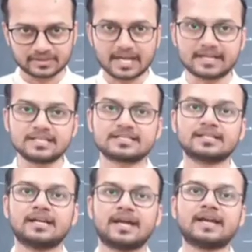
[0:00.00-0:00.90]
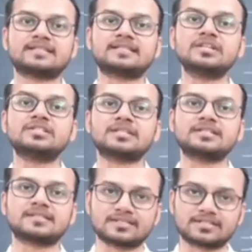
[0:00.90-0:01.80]
That is,
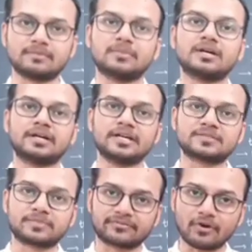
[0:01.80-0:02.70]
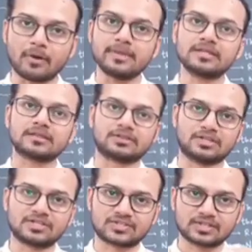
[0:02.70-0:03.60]
excretory system is performing
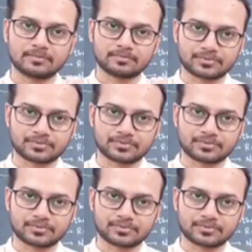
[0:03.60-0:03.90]
this